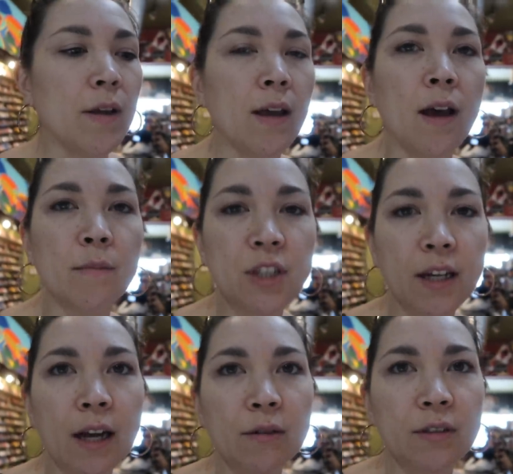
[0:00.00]
Okay, come
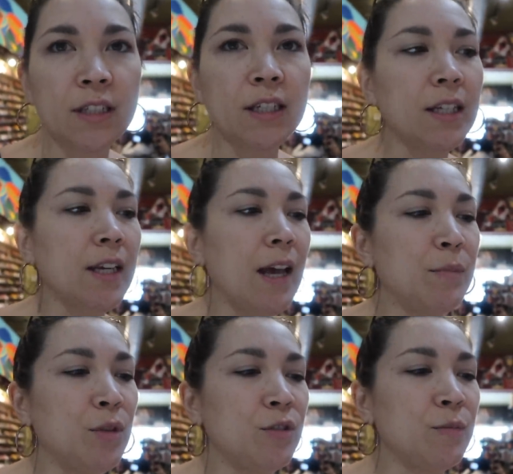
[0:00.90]
check out Dee Dee
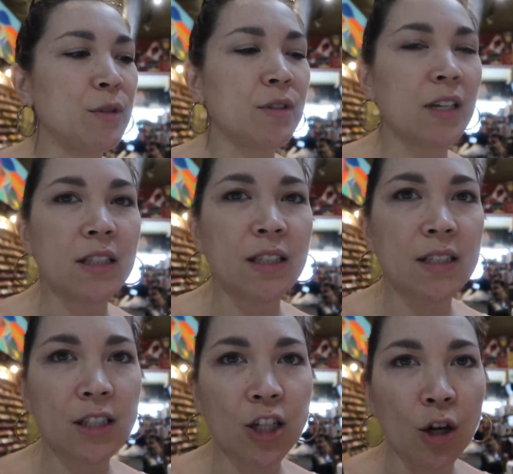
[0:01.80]
at Moods Music.
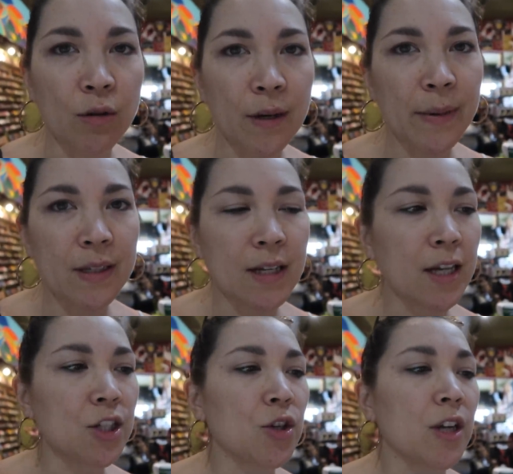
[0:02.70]
This is coconut-based
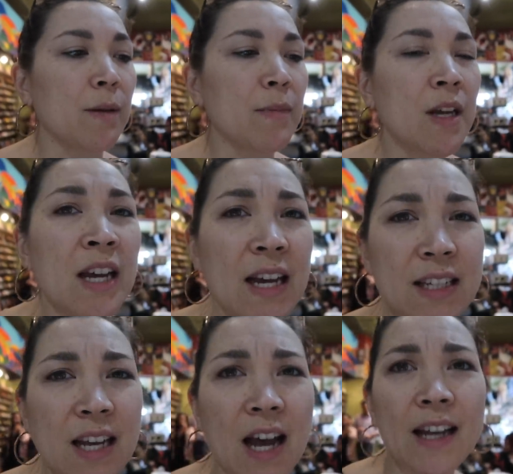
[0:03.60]
ice cream.
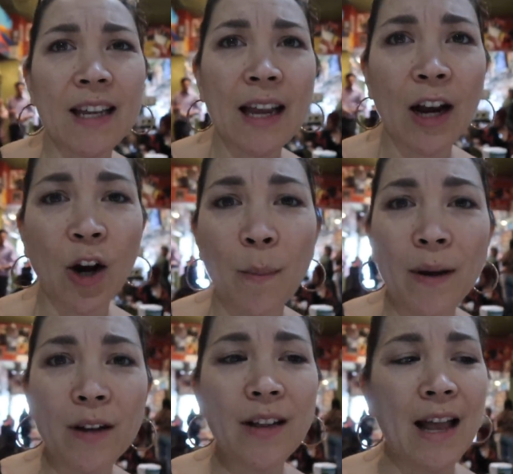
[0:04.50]
It's got a
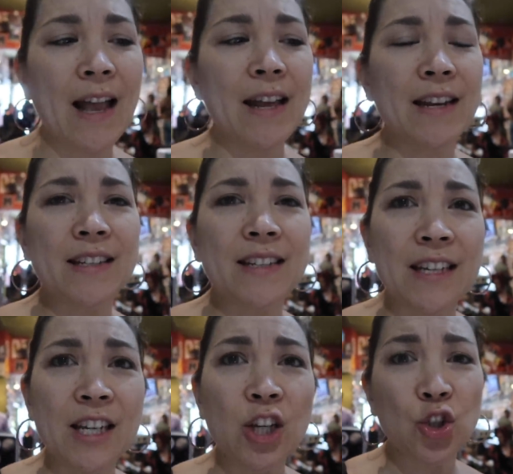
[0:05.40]
caramel
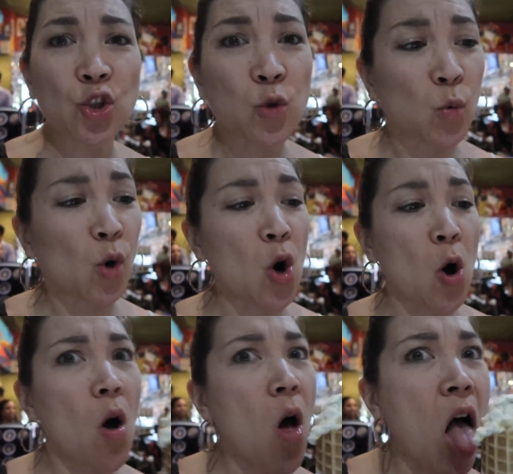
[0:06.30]
Hennessy
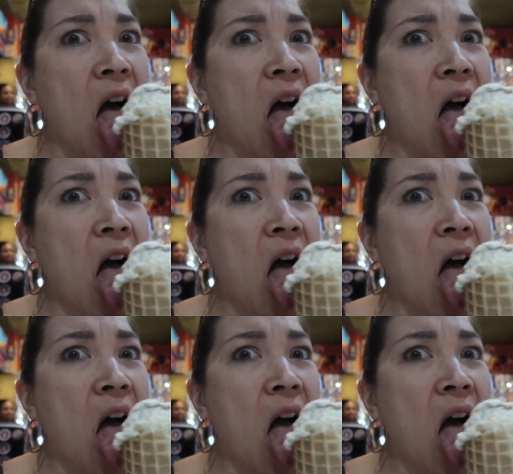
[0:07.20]
swirl.